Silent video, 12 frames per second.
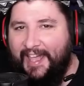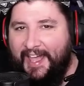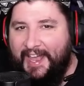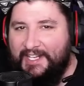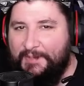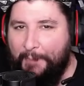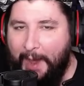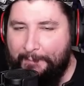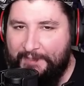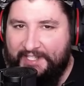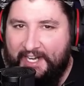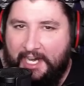guys,
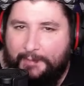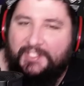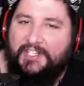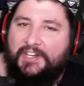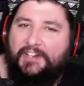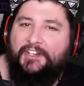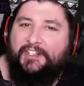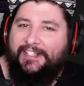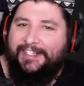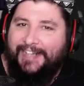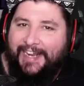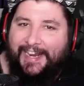Papa Stanimus
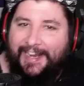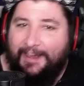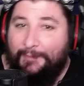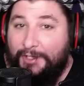here. Today